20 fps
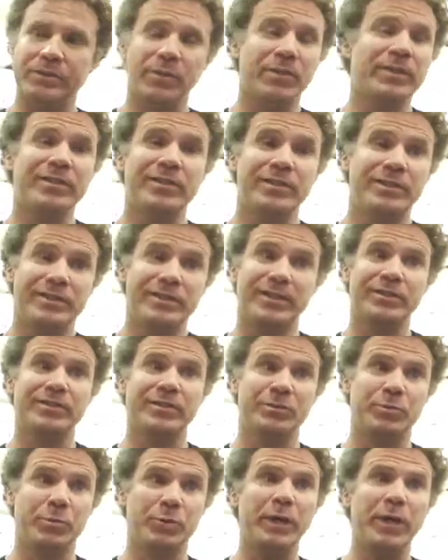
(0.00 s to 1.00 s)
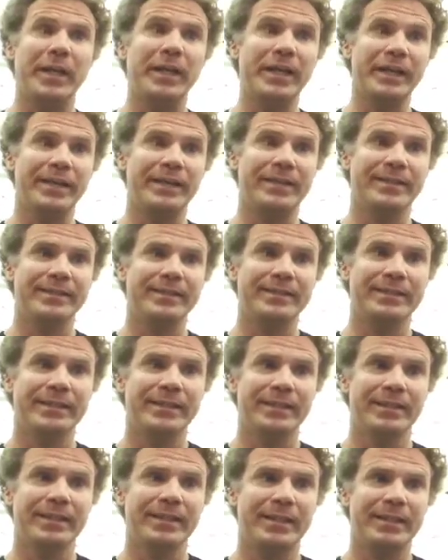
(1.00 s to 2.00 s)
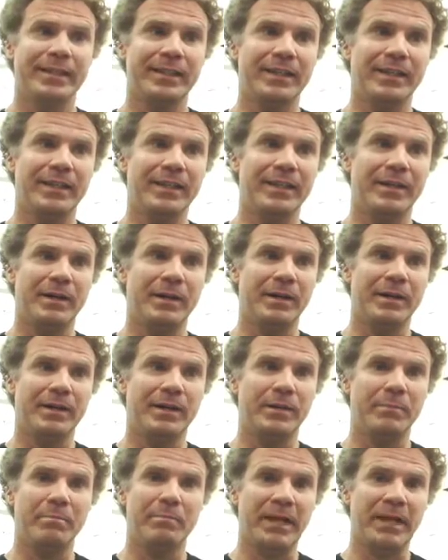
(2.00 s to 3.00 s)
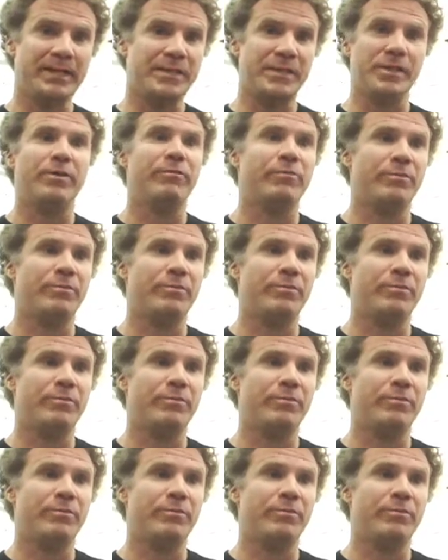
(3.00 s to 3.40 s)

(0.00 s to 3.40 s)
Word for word: so this is this is really a, a, big deal